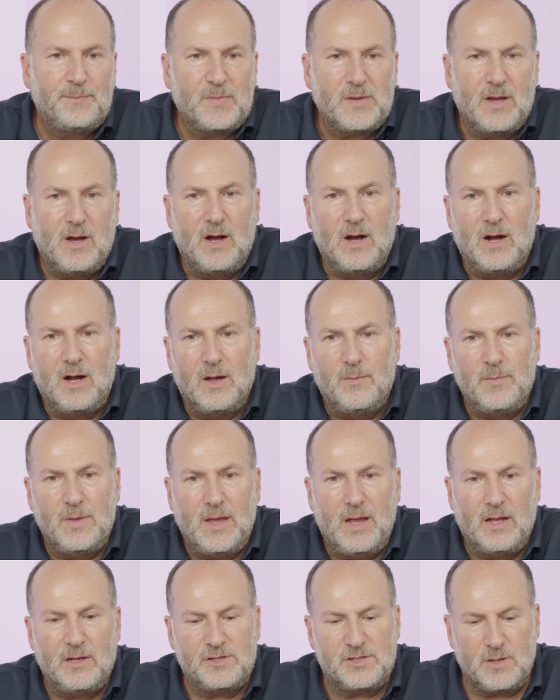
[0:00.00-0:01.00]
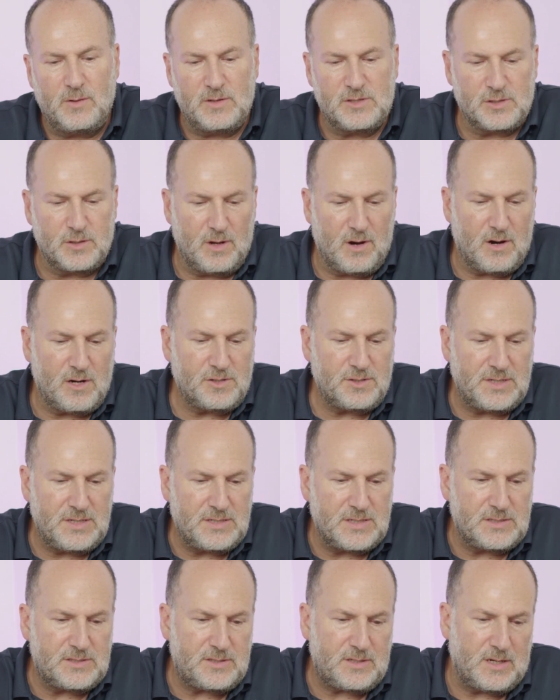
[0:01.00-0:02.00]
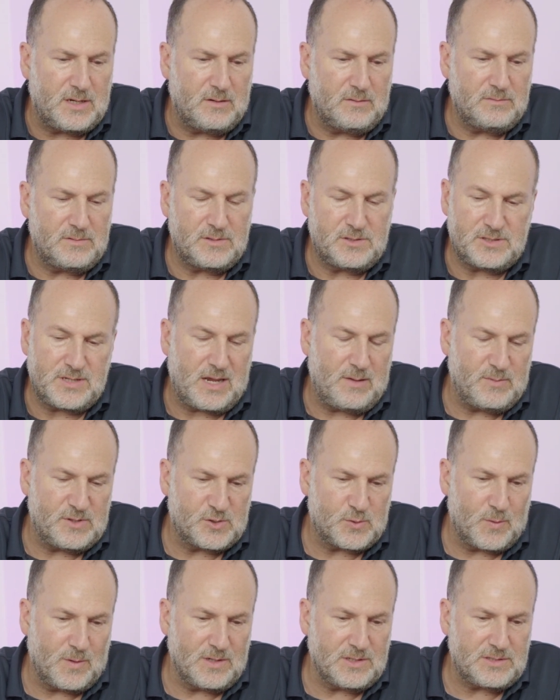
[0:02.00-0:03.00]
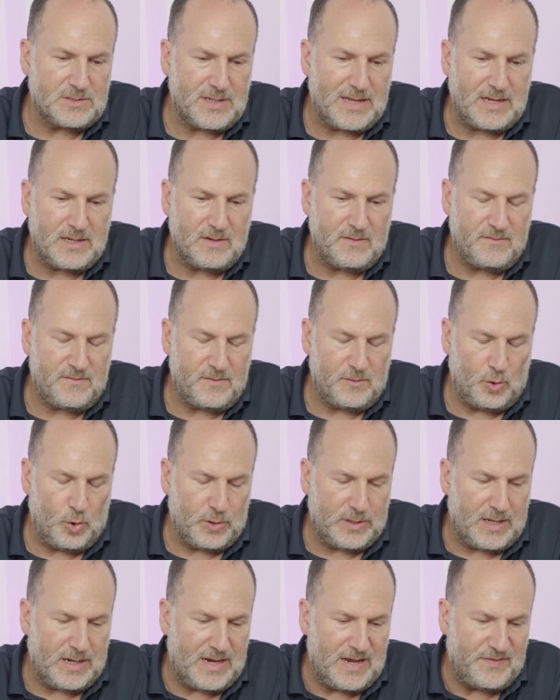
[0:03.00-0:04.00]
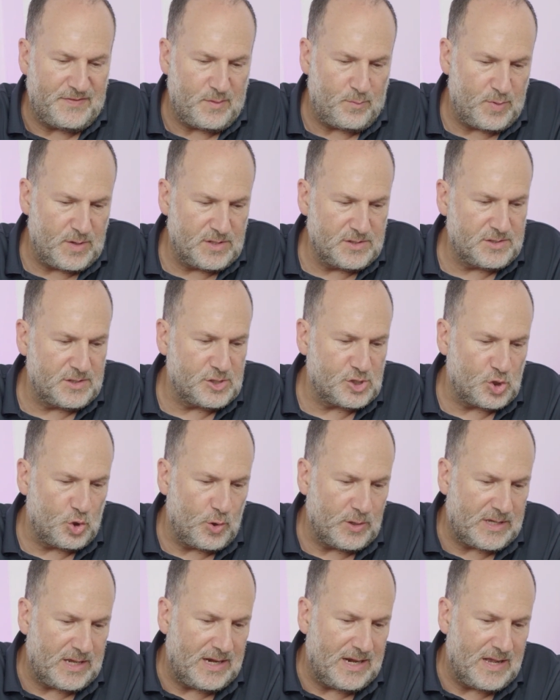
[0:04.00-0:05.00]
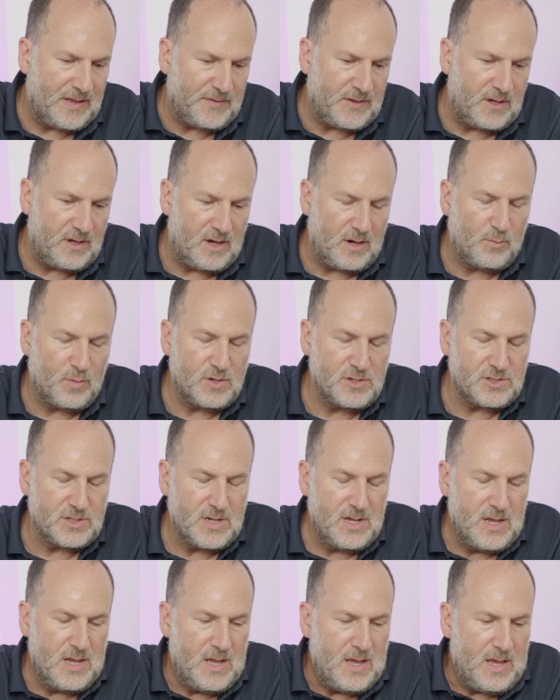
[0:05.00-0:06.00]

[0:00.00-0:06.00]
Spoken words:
And so it's largely just, the same as real estate, looking at the business, looking at the numbers,